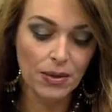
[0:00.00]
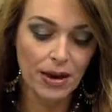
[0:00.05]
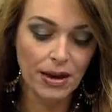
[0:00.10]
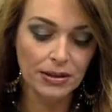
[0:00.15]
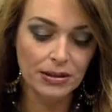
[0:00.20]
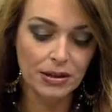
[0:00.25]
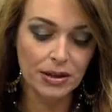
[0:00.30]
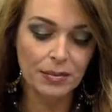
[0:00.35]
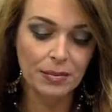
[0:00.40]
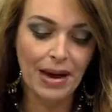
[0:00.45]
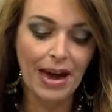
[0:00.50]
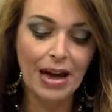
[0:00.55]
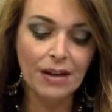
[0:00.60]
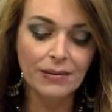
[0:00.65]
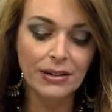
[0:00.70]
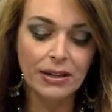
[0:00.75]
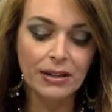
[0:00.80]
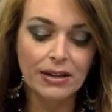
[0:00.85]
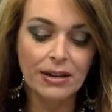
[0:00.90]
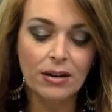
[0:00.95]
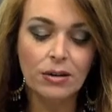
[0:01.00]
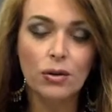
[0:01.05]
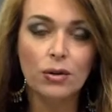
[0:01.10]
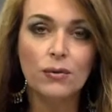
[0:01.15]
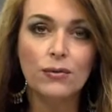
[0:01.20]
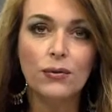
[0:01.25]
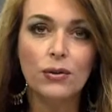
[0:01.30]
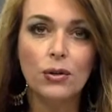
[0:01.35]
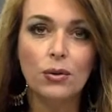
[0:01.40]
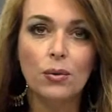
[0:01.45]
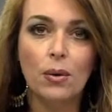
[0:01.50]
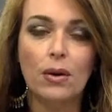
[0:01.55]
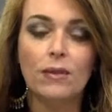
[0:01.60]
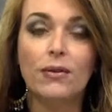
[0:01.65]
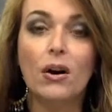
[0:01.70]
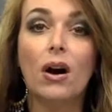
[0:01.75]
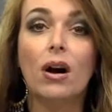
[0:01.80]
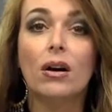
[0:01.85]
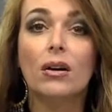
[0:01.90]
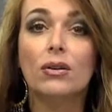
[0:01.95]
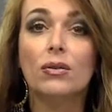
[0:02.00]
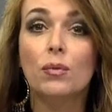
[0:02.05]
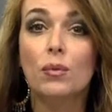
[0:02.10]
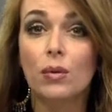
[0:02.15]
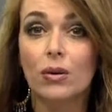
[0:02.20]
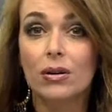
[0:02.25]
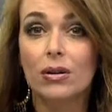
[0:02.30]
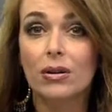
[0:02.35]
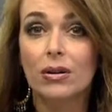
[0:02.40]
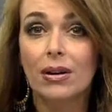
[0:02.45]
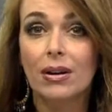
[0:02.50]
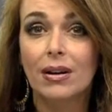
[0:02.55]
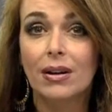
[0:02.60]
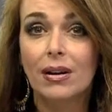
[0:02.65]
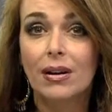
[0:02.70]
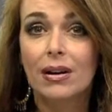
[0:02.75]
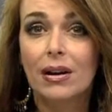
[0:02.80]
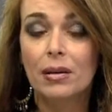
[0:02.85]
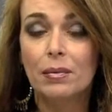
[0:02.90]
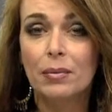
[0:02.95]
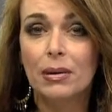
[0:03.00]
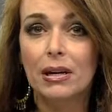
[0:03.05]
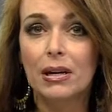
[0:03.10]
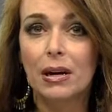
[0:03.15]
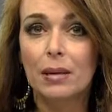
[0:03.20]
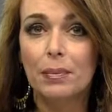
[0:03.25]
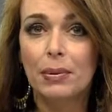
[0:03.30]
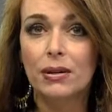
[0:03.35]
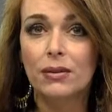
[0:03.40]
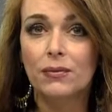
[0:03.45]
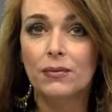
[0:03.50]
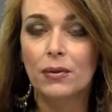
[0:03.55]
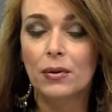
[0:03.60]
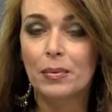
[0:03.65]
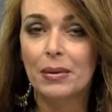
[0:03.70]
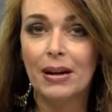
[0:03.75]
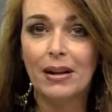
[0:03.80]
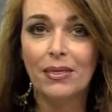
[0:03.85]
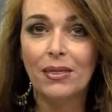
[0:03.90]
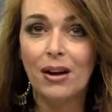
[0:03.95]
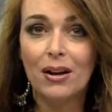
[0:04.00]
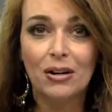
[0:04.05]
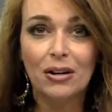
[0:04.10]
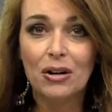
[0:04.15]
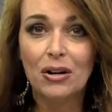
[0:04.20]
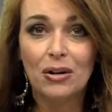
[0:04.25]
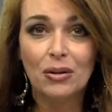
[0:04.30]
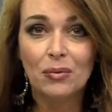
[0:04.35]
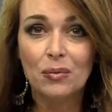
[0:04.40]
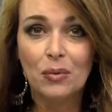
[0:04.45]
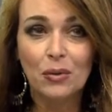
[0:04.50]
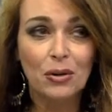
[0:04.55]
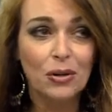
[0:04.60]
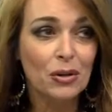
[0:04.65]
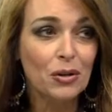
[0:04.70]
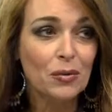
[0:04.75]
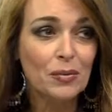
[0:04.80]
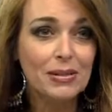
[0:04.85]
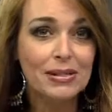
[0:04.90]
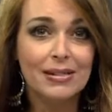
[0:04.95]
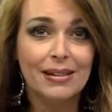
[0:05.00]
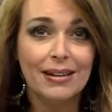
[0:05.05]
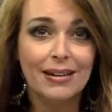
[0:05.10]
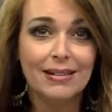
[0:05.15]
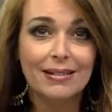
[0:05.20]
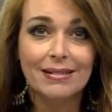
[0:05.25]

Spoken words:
that having a narrow view of hard work can be a pitfall, but I thought hard work was like